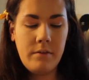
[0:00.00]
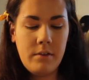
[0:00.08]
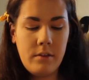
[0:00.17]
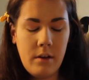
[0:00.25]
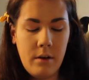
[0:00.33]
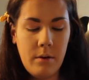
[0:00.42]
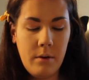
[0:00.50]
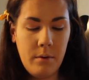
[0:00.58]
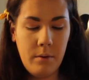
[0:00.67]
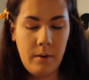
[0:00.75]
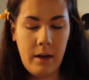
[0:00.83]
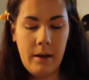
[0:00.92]

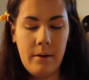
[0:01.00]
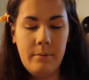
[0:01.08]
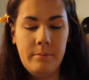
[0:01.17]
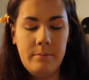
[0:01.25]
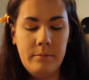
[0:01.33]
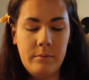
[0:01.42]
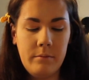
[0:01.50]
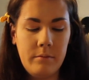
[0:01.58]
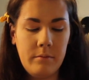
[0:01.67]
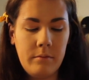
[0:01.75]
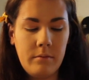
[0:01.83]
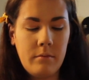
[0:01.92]
So I'm
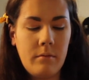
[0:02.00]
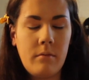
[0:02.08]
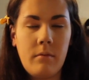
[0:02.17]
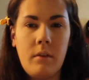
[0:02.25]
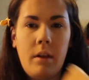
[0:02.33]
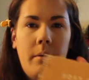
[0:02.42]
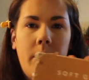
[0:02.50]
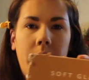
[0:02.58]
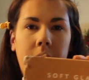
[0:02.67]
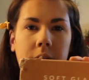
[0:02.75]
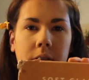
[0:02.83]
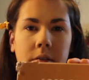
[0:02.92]

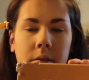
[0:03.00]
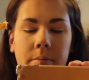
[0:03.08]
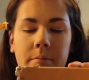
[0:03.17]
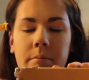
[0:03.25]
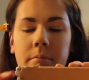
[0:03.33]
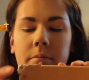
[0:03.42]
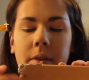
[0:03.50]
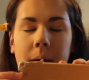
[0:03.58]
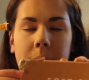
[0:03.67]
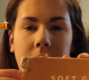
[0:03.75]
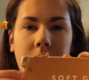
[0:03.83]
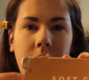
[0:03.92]
going into my
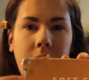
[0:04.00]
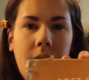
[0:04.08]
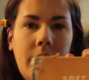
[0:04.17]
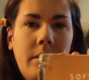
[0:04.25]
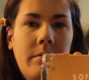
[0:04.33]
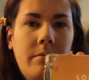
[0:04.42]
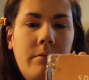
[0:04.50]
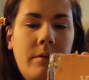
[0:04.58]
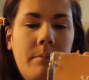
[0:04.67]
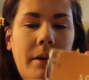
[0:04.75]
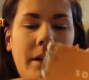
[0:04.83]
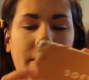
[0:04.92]
dog kind
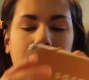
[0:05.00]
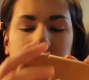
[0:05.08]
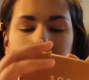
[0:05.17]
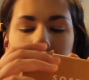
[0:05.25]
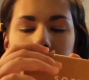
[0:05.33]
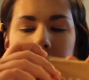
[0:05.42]
of, but it didn't